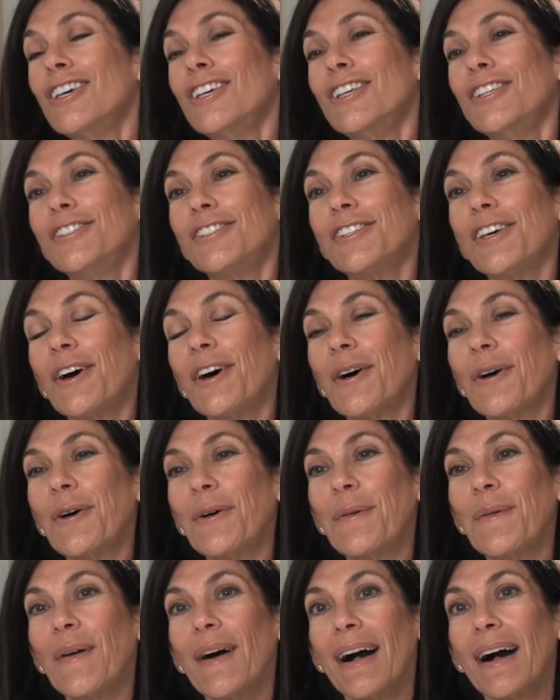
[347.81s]

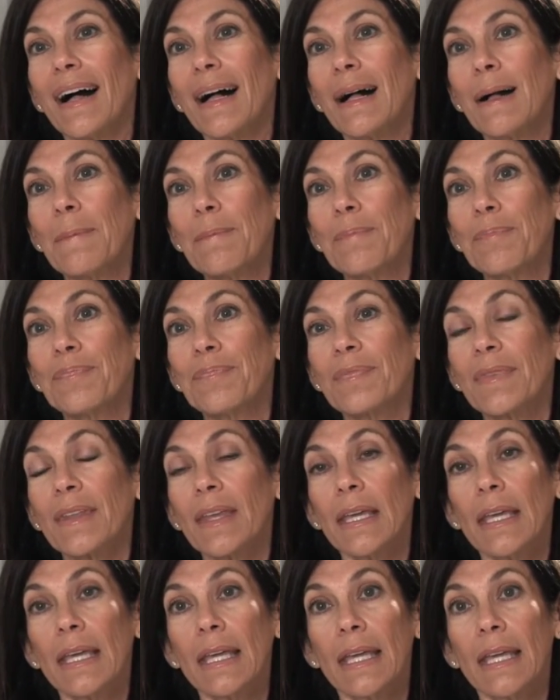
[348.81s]
So
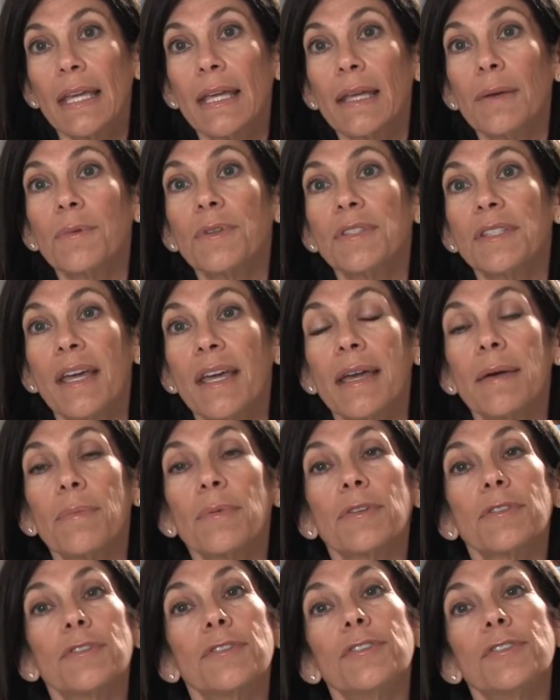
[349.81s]
he was
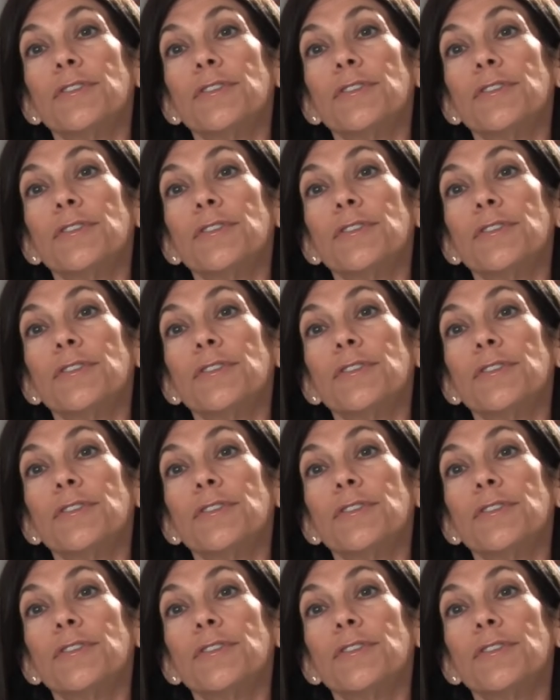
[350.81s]
able